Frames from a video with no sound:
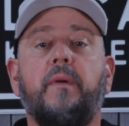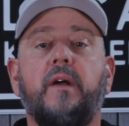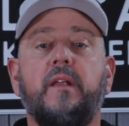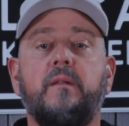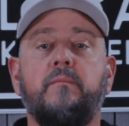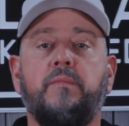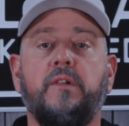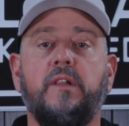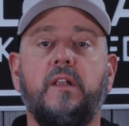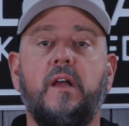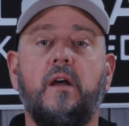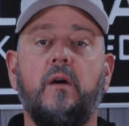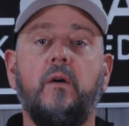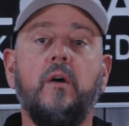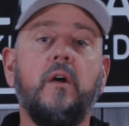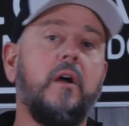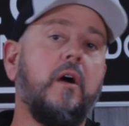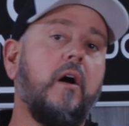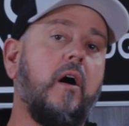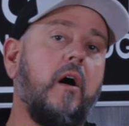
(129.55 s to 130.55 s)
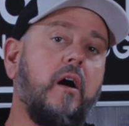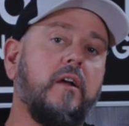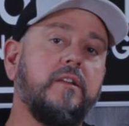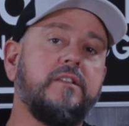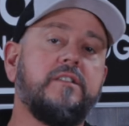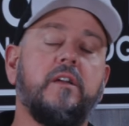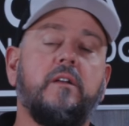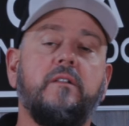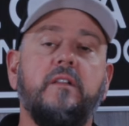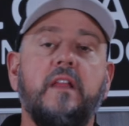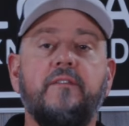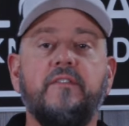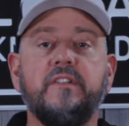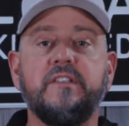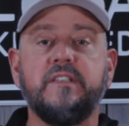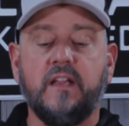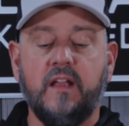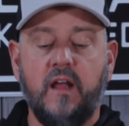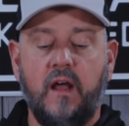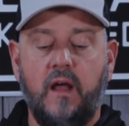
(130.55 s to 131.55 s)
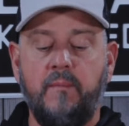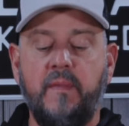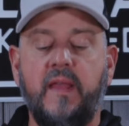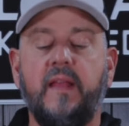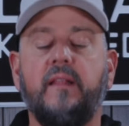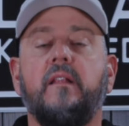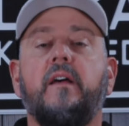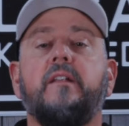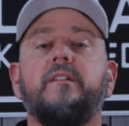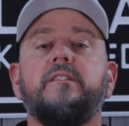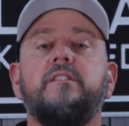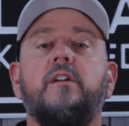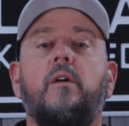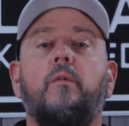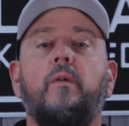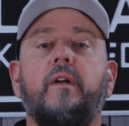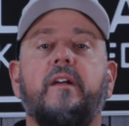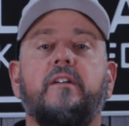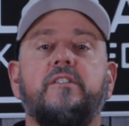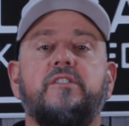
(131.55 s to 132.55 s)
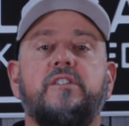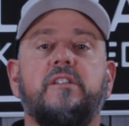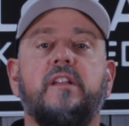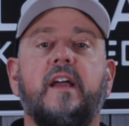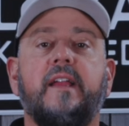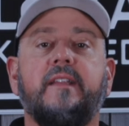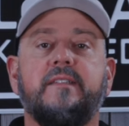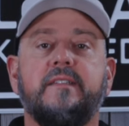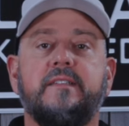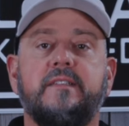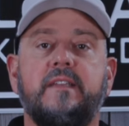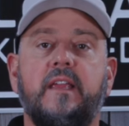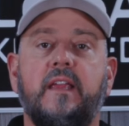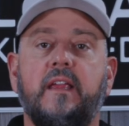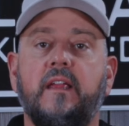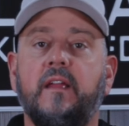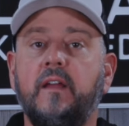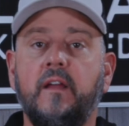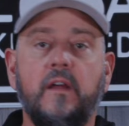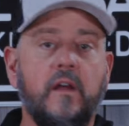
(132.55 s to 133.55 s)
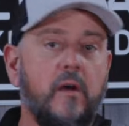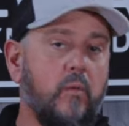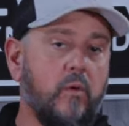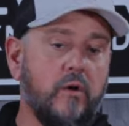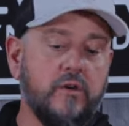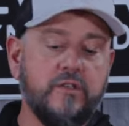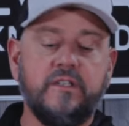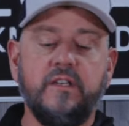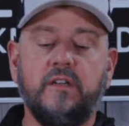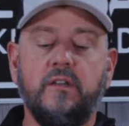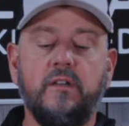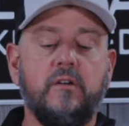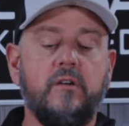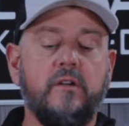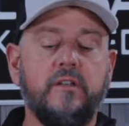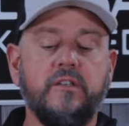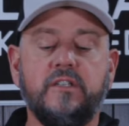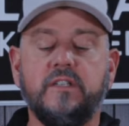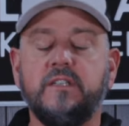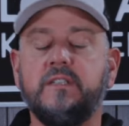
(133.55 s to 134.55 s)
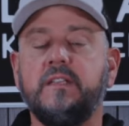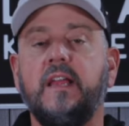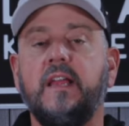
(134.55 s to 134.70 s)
button below. Also, leave us a comment. Let us know what else you'd like to see. We're still learning just